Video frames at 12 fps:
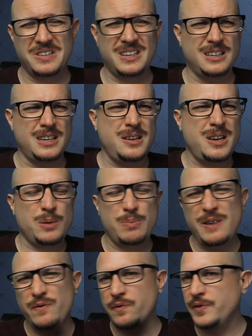It
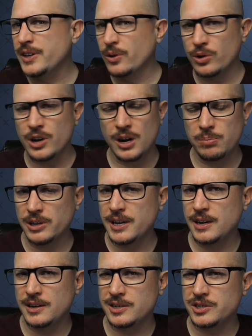may feel
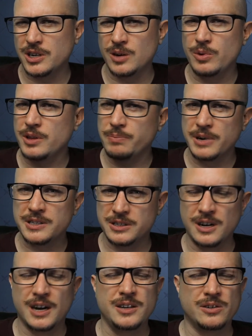complicated to start with, but it's
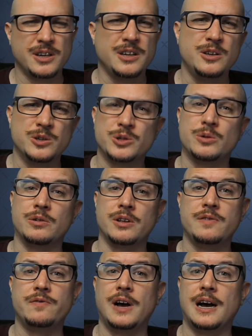not. You'll get used to it really
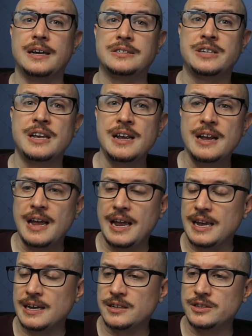fast.
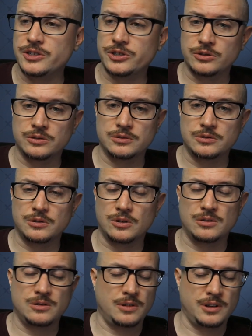And
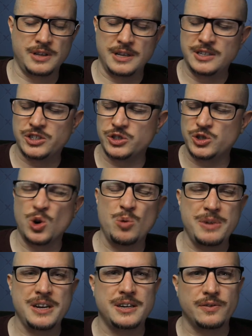in so
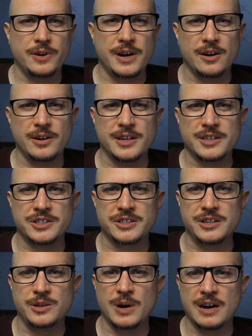many different areas,
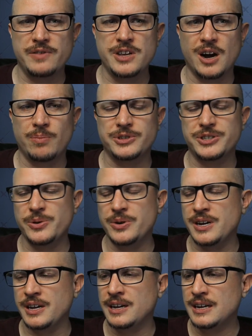you have the
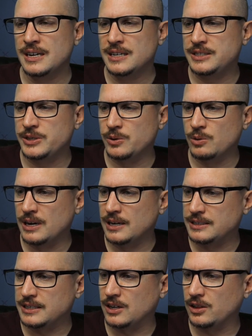opportunity to
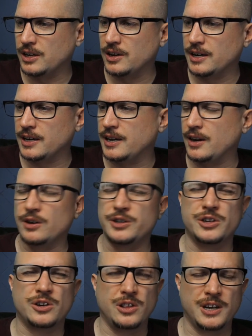click on a
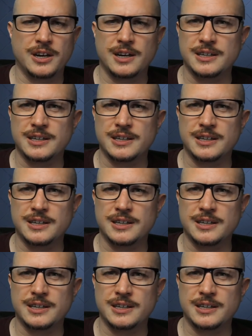character, click on